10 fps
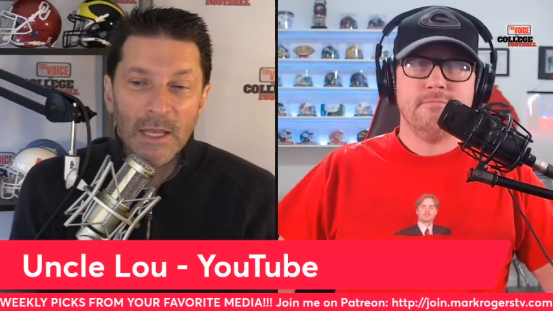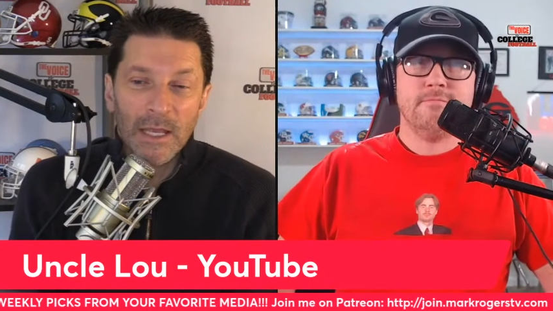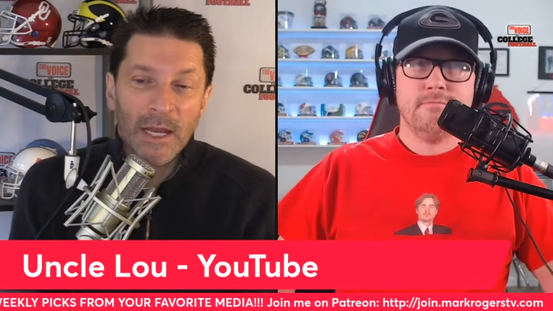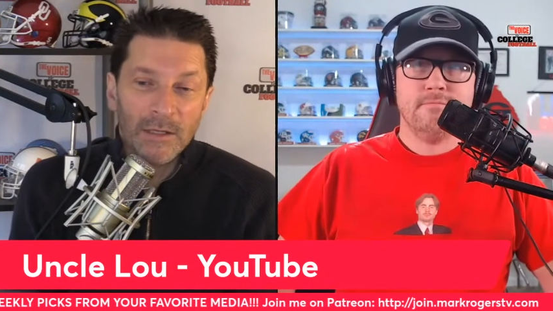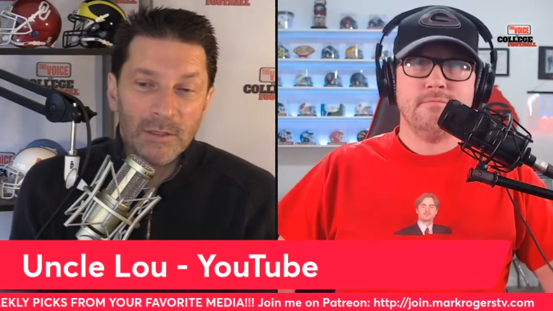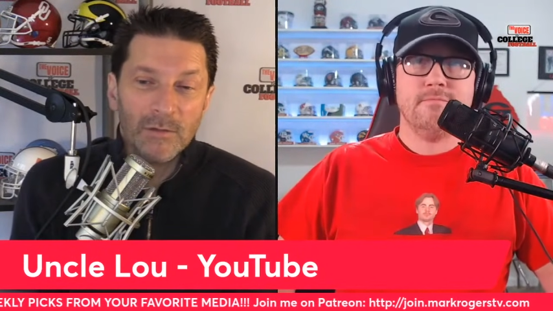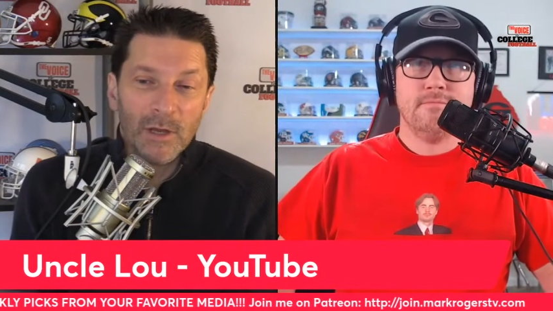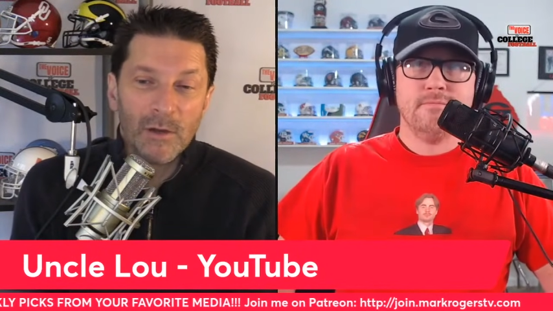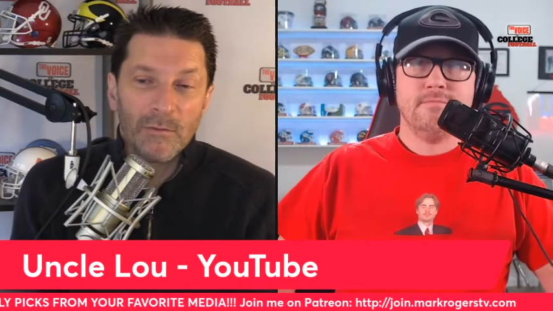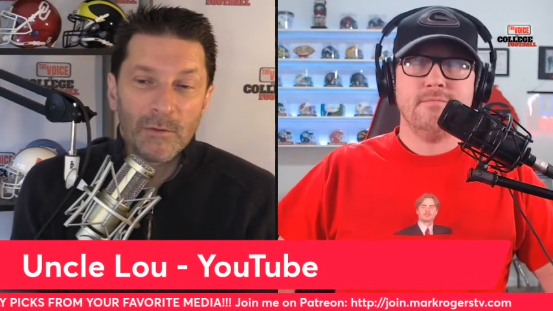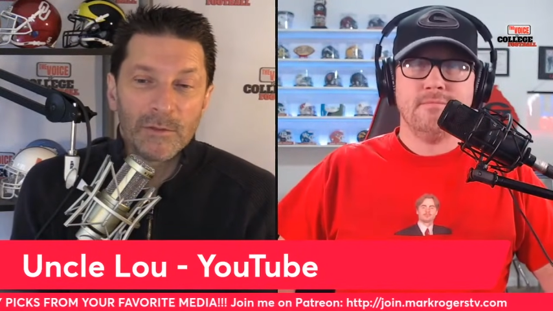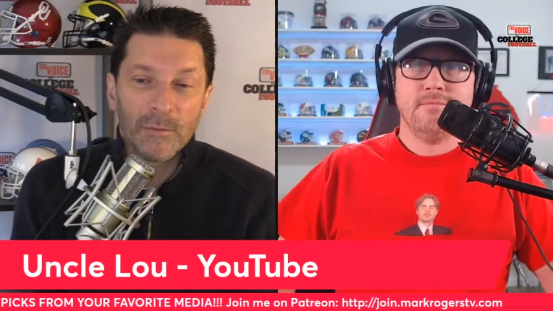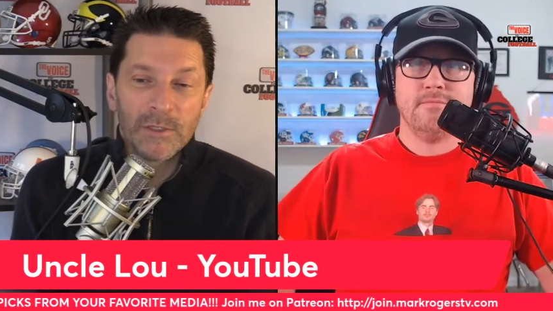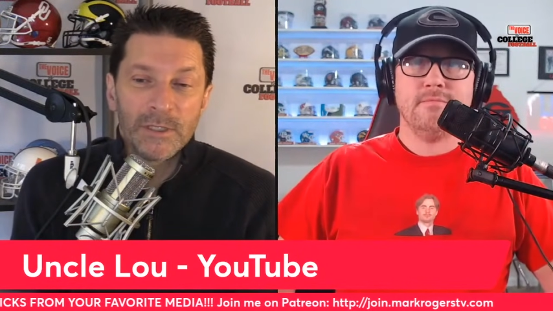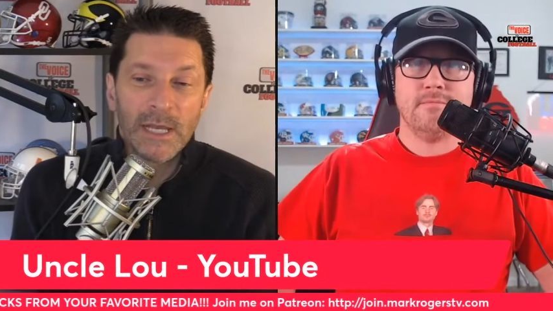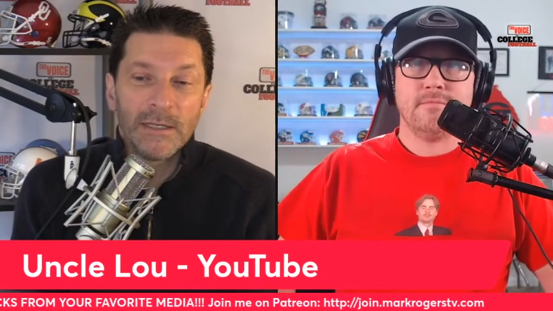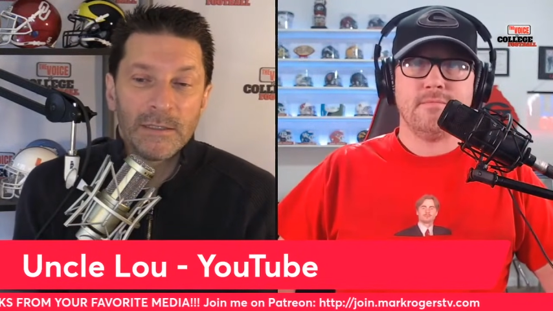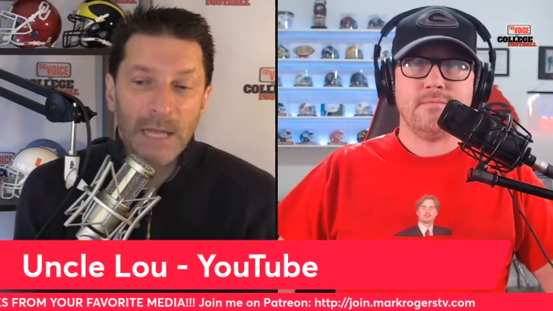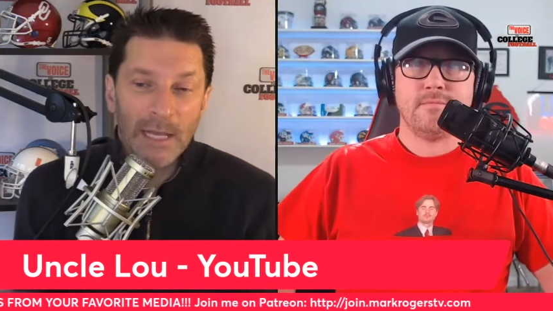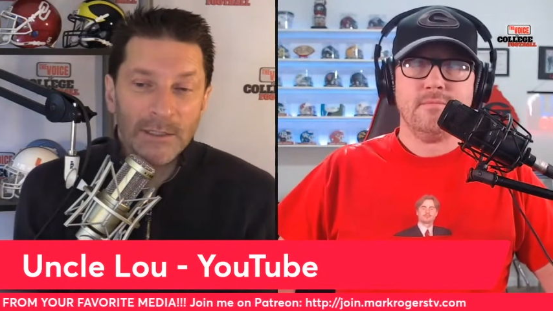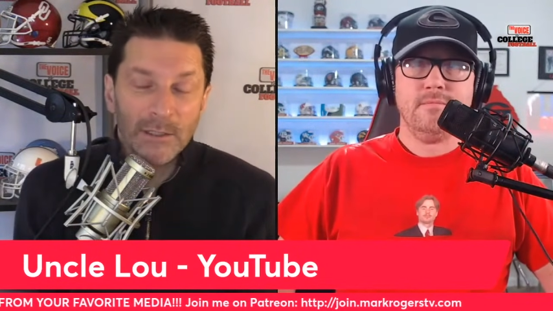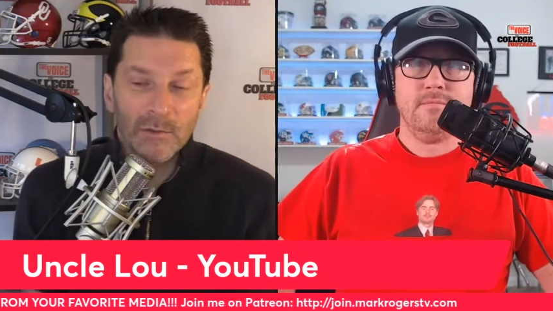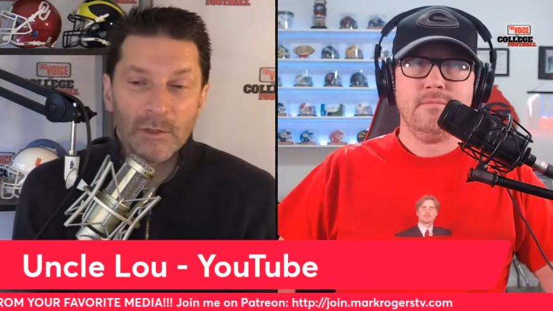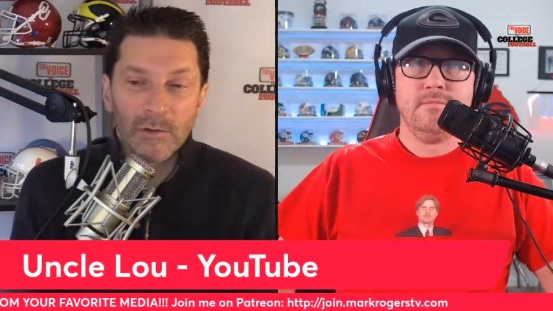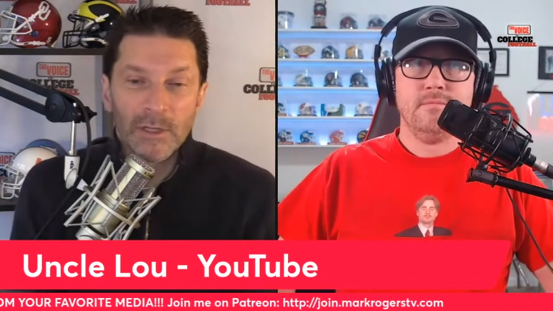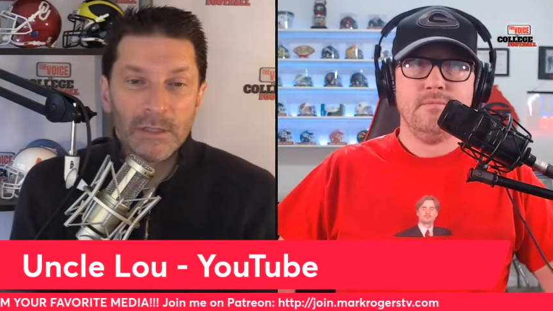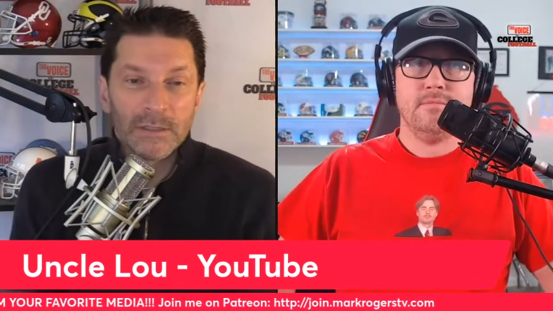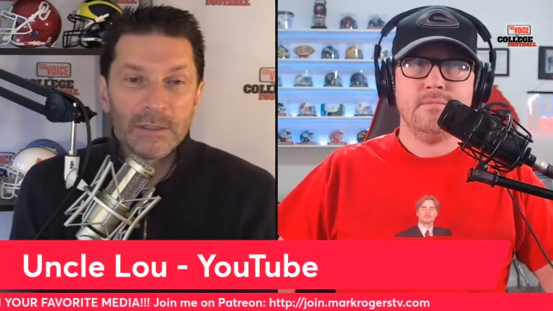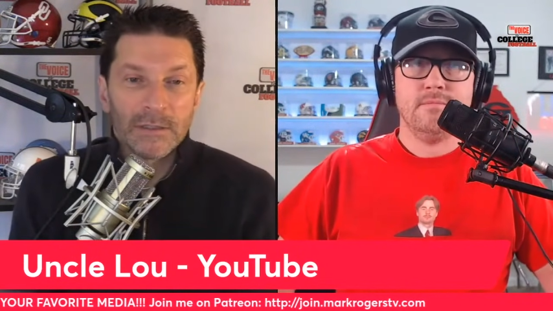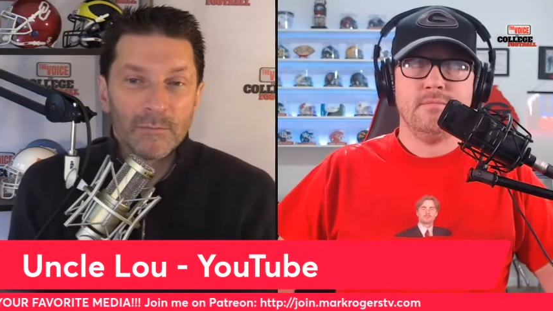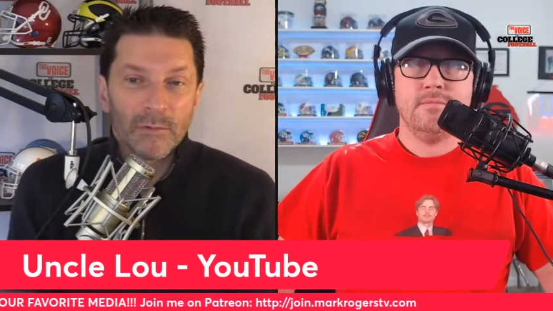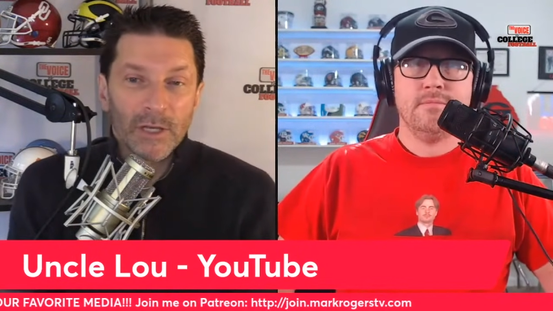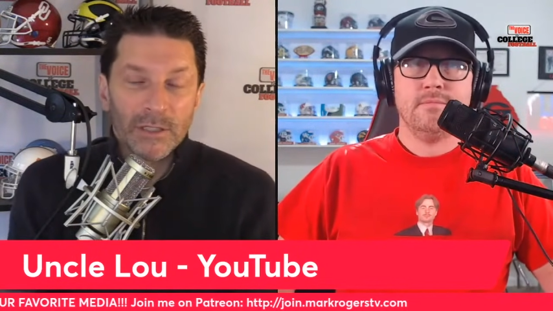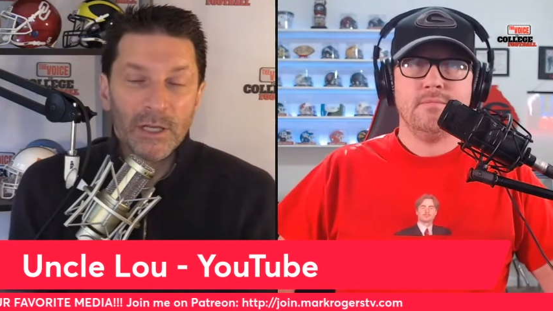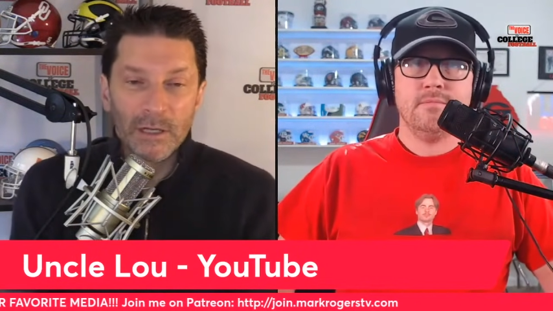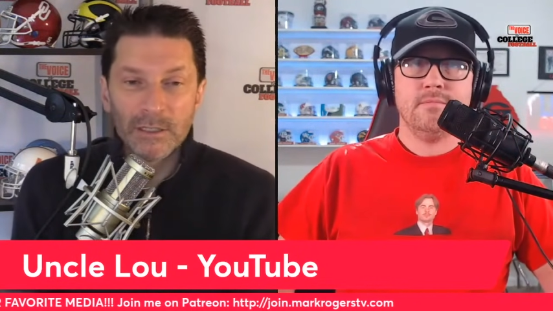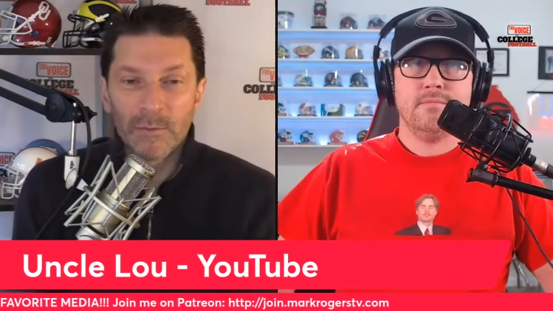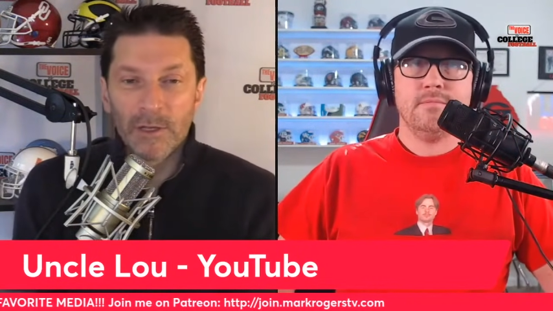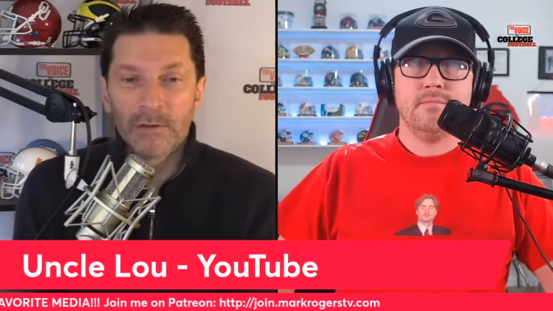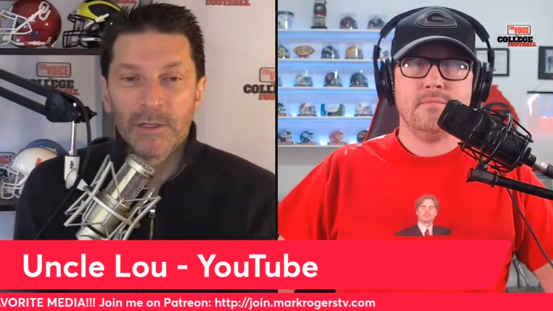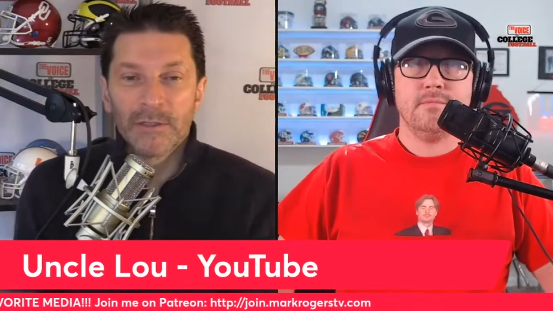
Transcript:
Speaker 1: And I do know, for as much as I, I do agree that Bryce Young is better than